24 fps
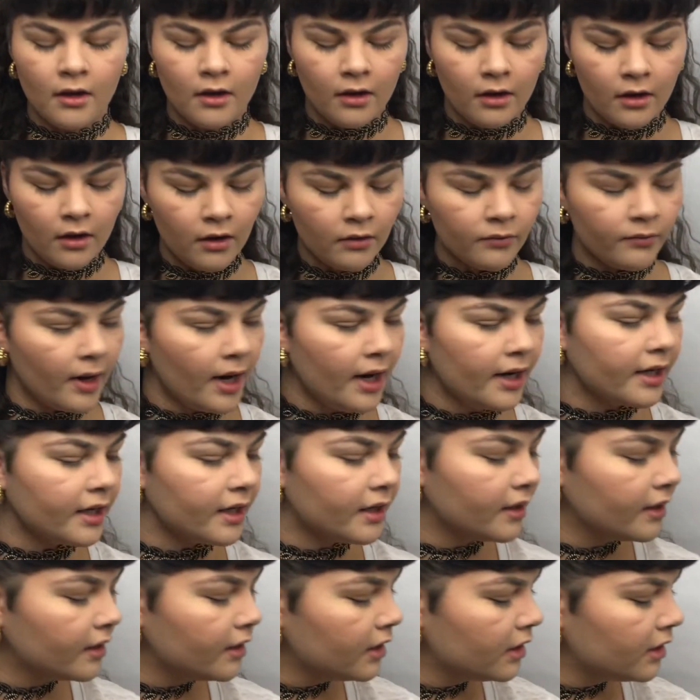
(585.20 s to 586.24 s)

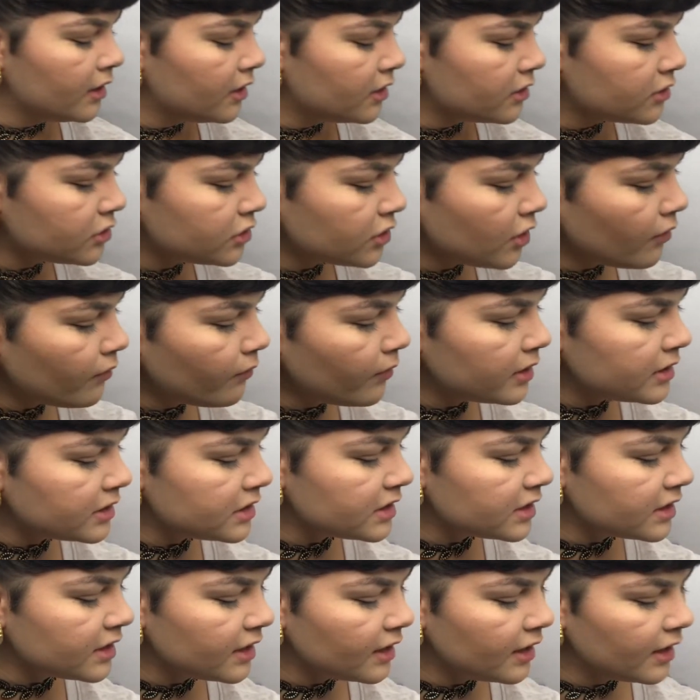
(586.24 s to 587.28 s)
Alrighty, so
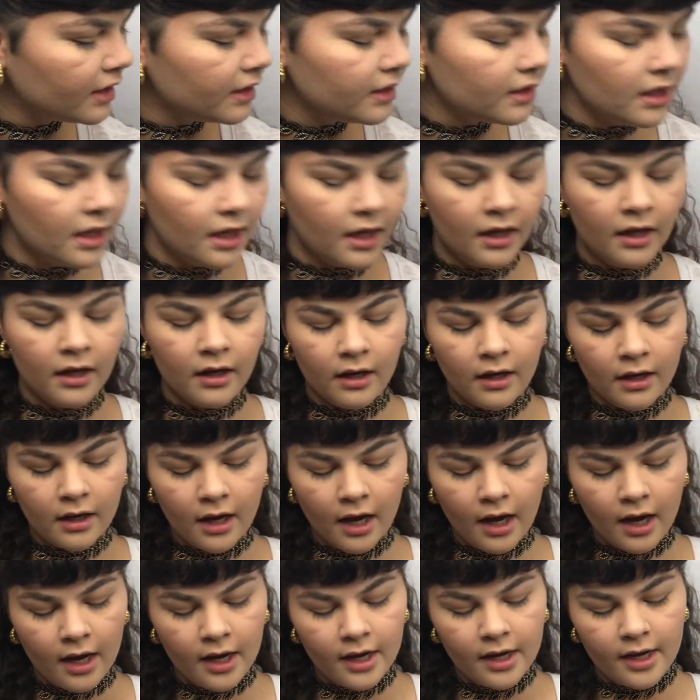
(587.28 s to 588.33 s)
once again,
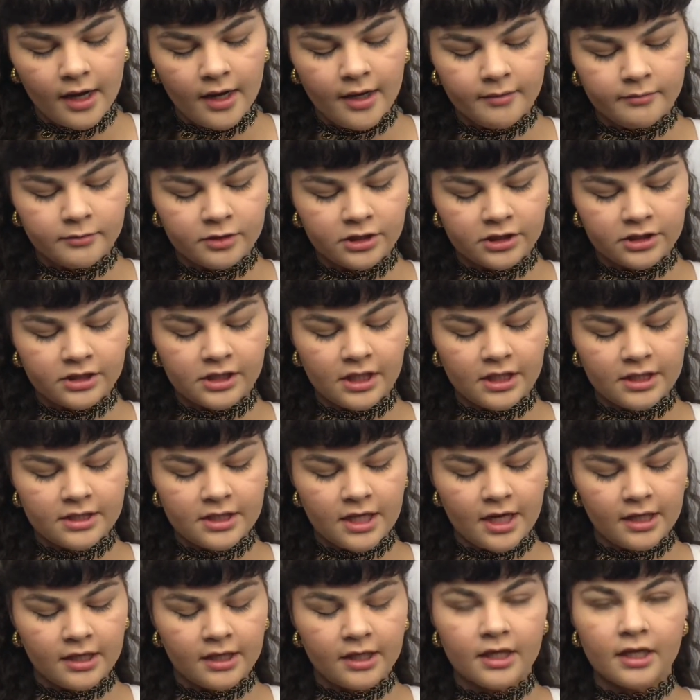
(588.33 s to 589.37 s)
I am just
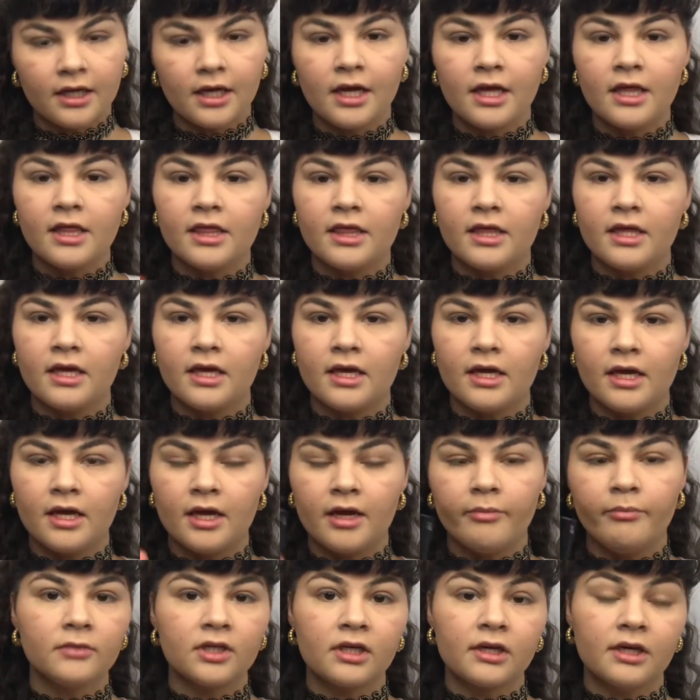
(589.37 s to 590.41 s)
taking the
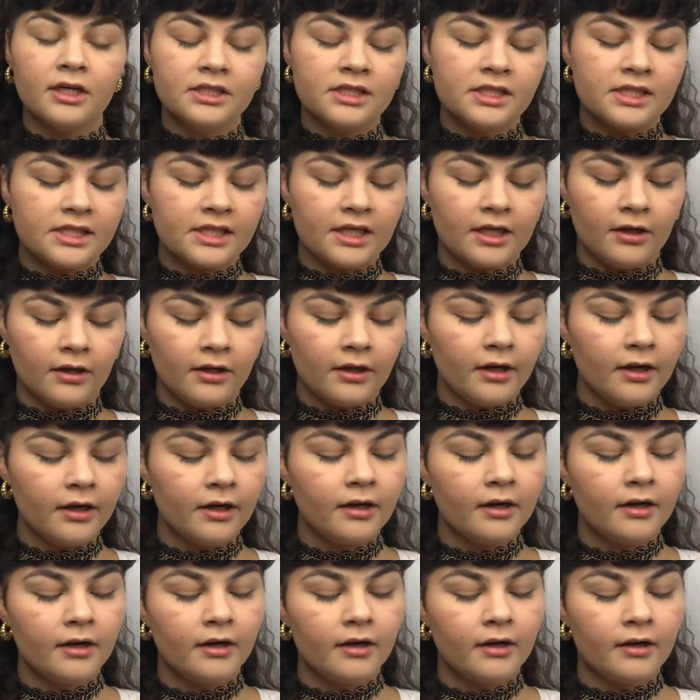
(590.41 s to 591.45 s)
concealer
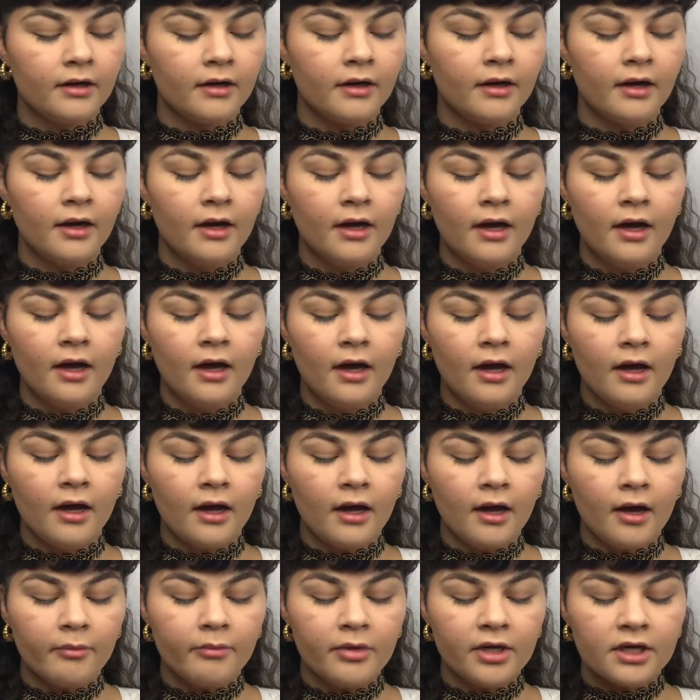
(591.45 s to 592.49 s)

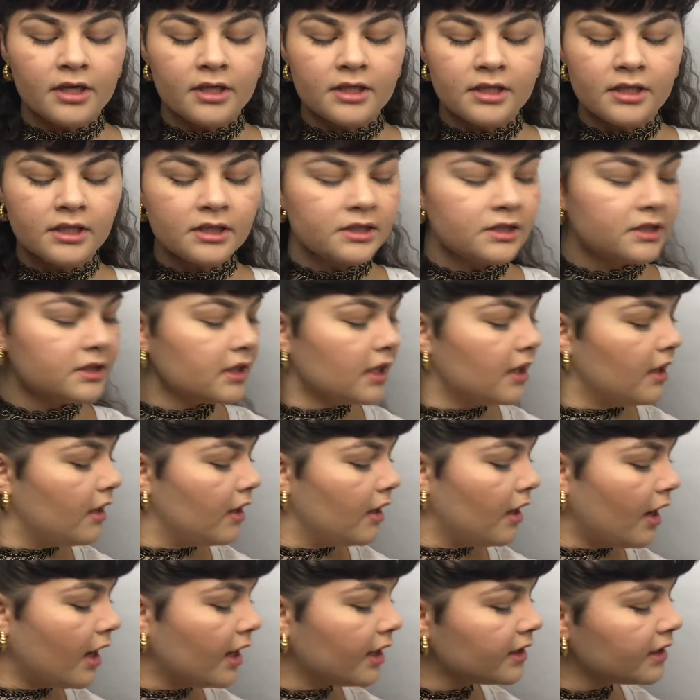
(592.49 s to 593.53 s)
because
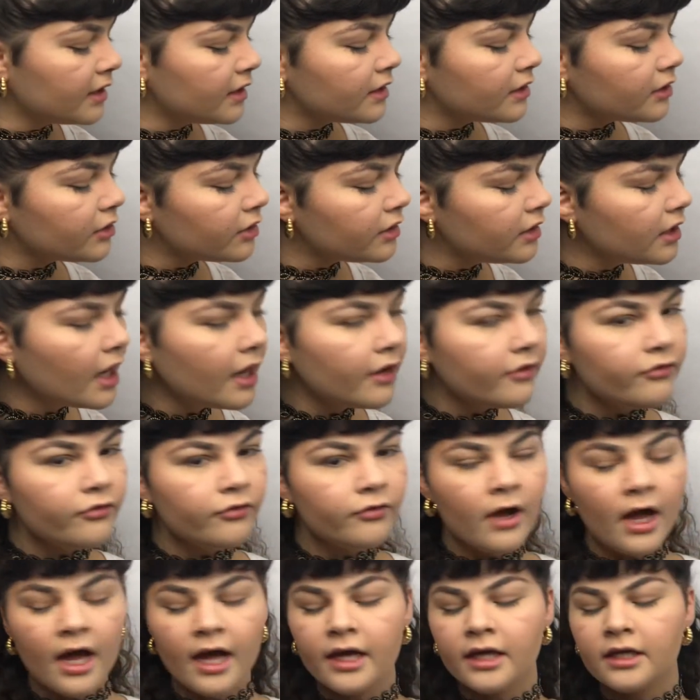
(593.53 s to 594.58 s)
I could not
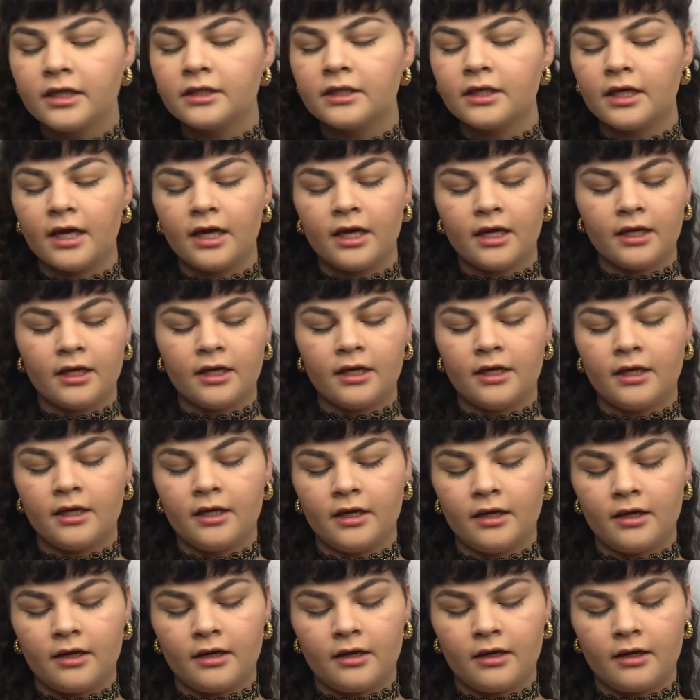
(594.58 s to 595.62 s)
find
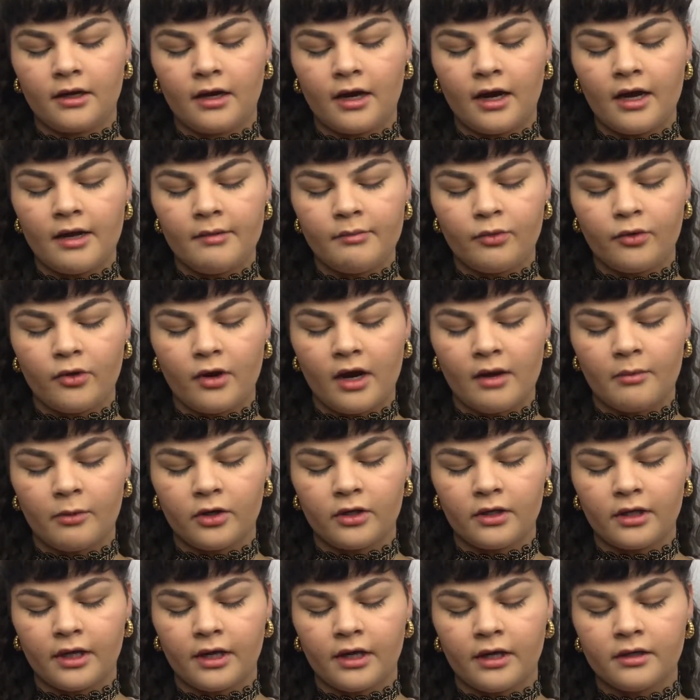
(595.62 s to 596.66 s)
a eye
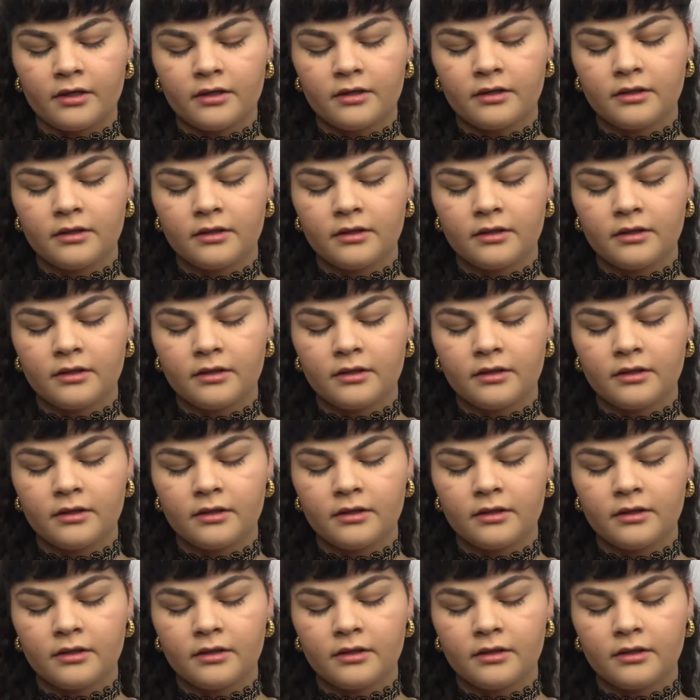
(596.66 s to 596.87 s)
primer there.